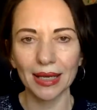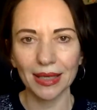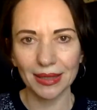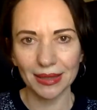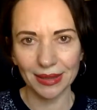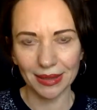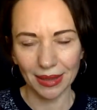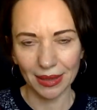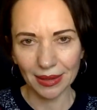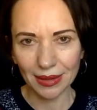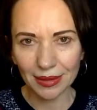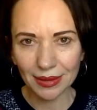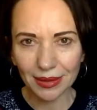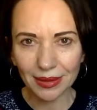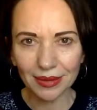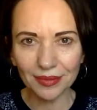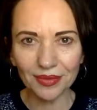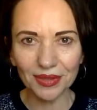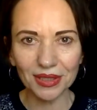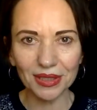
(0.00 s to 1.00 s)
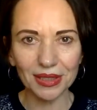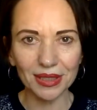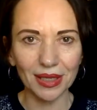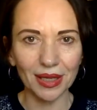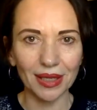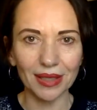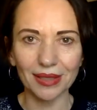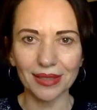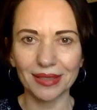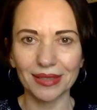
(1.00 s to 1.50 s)
suddenly we
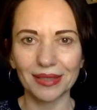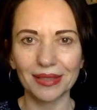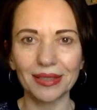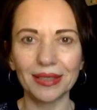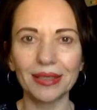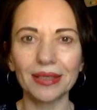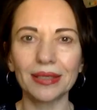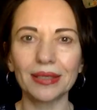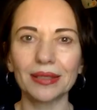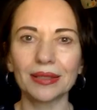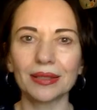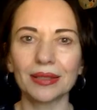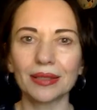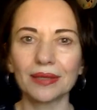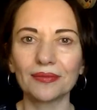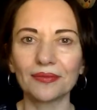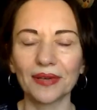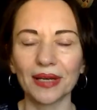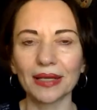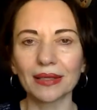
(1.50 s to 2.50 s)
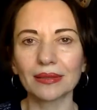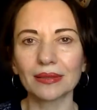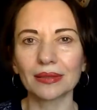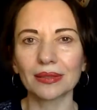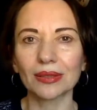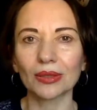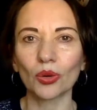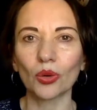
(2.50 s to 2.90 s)
start seeing events